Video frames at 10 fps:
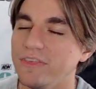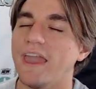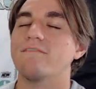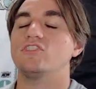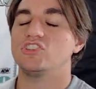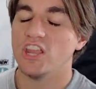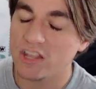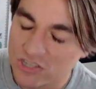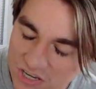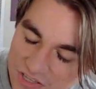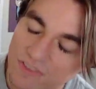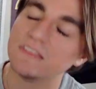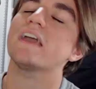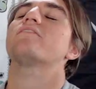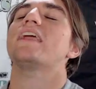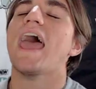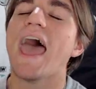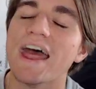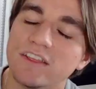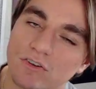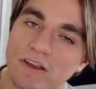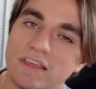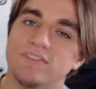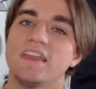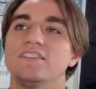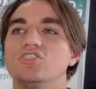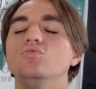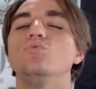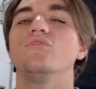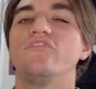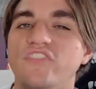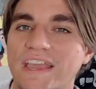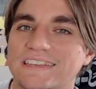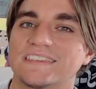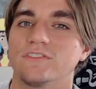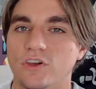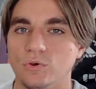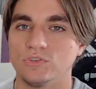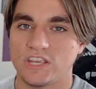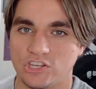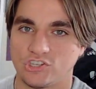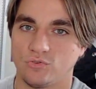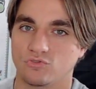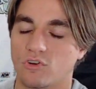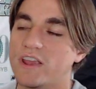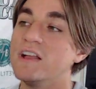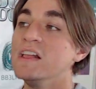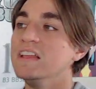They haven't changed anything. They haven't added or anything to fix those issues, right?